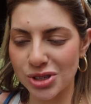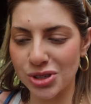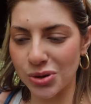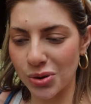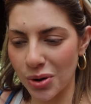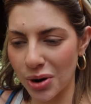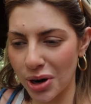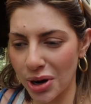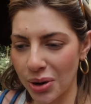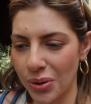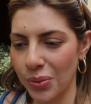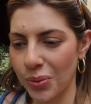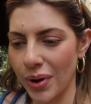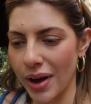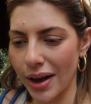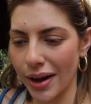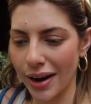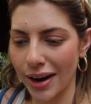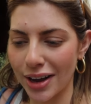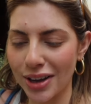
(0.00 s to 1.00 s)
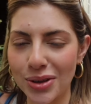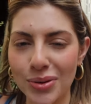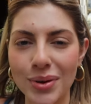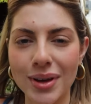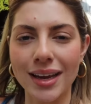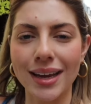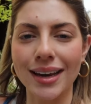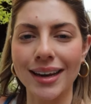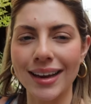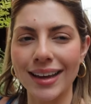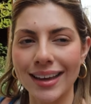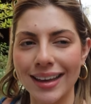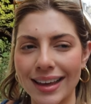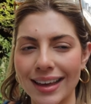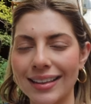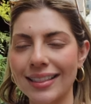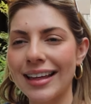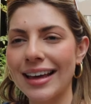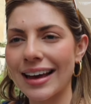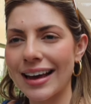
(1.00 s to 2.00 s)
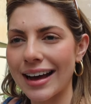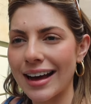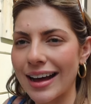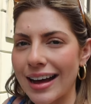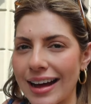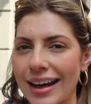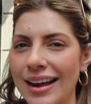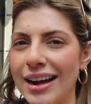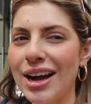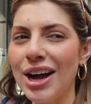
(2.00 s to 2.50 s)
store where you can get like a